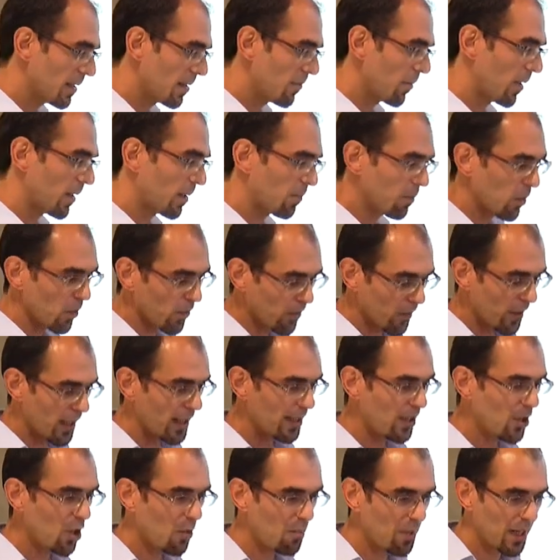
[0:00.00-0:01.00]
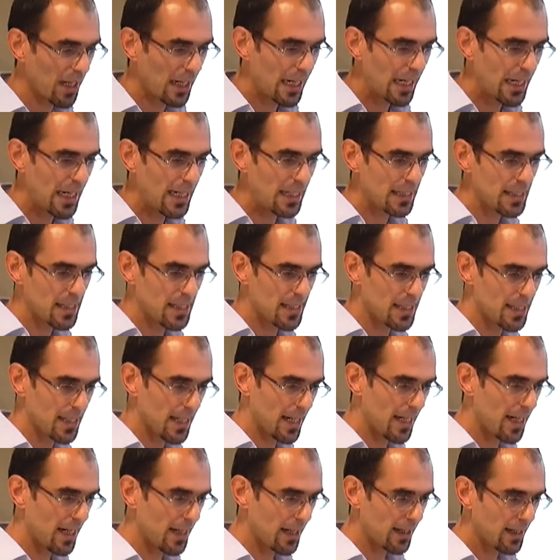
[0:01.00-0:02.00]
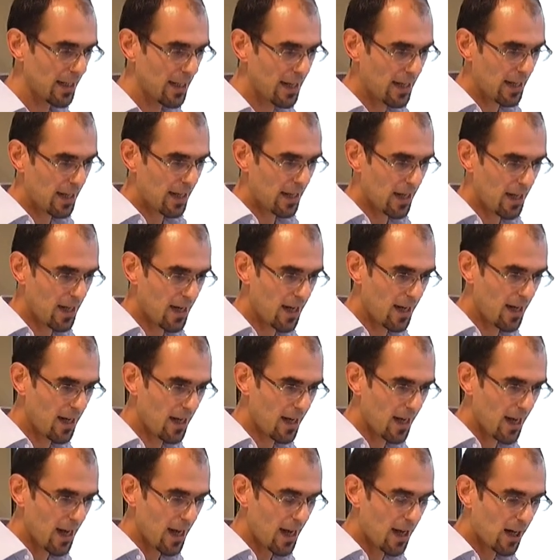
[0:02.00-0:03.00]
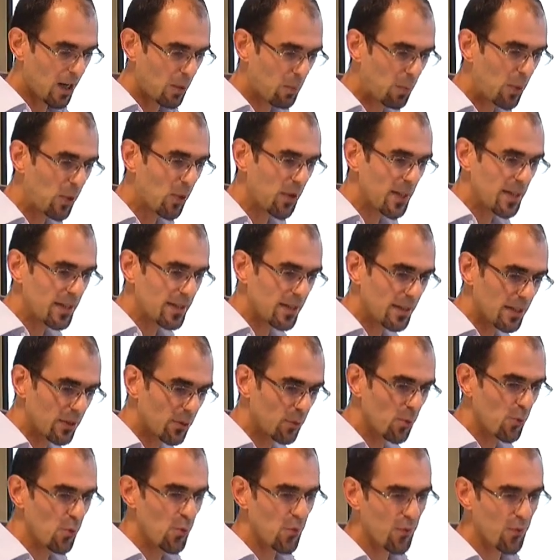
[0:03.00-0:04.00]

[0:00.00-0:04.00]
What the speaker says: both incoming links and are pointed to